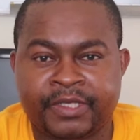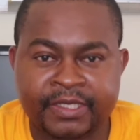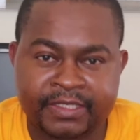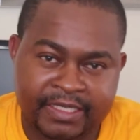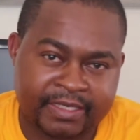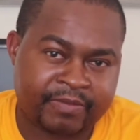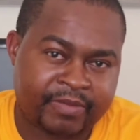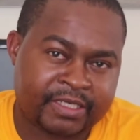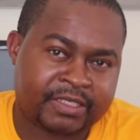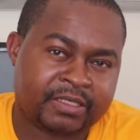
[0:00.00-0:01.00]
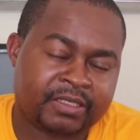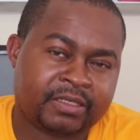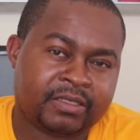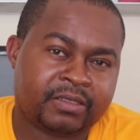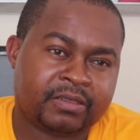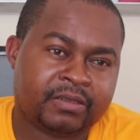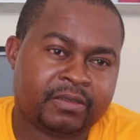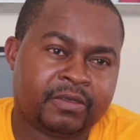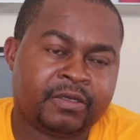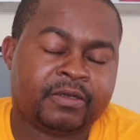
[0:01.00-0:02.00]
inside the battery,
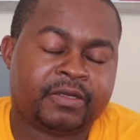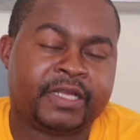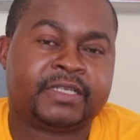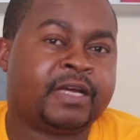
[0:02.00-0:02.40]
right?